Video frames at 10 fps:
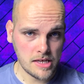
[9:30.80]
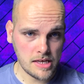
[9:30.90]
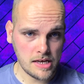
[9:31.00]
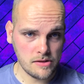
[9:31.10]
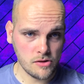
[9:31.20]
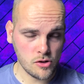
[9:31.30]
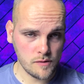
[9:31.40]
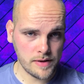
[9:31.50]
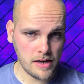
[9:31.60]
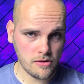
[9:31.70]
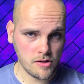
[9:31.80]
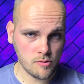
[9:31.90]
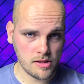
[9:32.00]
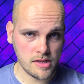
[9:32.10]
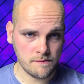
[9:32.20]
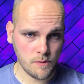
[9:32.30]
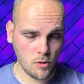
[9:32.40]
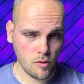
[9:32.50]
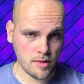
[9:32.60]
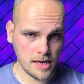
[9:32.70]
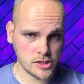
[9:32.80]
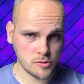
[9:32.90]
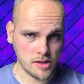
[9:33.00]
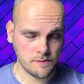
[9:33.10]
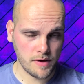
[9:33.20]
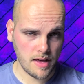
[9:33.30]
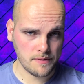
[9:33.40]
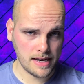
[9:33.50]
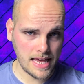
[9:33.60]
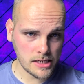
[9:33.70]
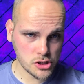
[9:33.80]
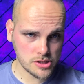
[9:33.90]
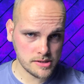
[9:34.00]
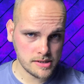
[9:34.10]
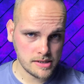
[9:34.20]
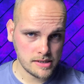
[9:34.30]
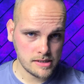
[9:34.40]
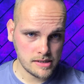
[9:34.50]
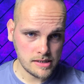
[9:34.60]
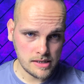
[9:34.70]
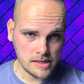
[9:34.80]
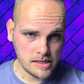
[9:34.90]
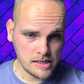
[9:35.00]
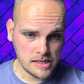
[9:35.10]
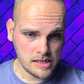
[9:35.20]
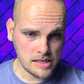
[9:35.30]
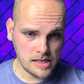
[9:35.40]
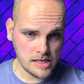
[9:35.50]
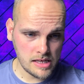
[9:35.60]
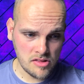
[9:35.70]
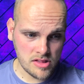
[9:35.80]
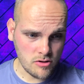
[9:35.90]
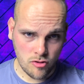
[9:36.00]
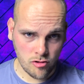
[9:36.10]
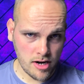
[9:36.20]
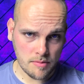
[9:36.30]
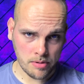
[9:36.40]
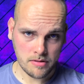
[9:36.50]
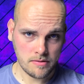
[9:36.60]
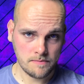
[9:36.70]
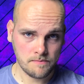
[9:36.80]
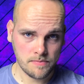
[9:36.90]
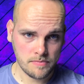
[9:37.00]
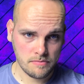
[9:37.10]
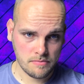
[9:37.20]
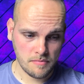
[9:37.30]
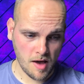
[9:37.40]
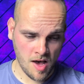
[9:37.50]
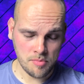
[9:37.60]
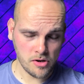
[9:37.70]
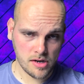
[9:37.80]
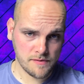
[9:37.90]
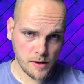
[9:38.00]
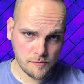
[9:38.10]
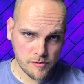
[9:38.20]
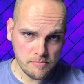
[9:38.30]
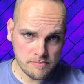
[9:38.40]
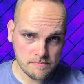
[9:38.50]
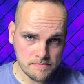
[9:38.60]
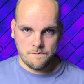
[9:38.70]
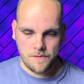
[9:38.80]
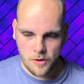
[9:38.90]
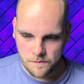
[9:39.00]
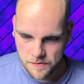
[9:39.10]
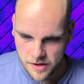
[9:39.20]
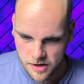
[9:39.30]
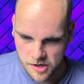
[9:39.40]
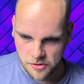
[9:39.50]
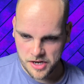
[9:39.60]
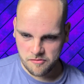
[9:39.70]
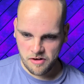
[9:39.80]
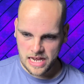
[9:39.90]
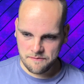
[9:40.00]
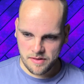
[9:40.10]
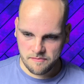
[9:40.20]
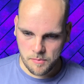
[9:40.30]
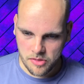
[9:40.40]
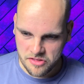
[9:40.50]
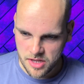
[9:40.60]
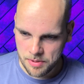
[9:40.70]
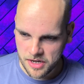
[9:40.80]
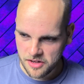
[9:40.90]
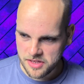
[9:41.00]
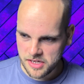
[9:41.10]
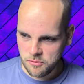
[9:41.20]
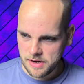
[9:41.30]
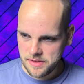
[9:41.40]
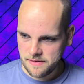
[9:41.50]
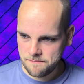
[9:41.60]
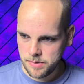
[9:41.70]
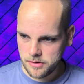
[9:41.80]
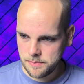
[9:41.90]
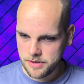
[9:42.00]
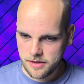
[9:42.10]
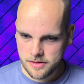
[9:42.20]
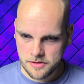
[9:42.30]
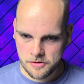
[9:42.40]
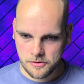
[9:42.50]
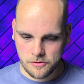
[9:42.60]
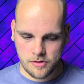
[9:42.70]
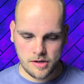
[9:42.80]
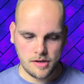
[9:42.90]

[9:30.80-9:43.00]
in the 2024/25 election, he's still crap. I'm not going to vote for him. Vote for the looting, raving Munster Party or whatever that bloody party's called.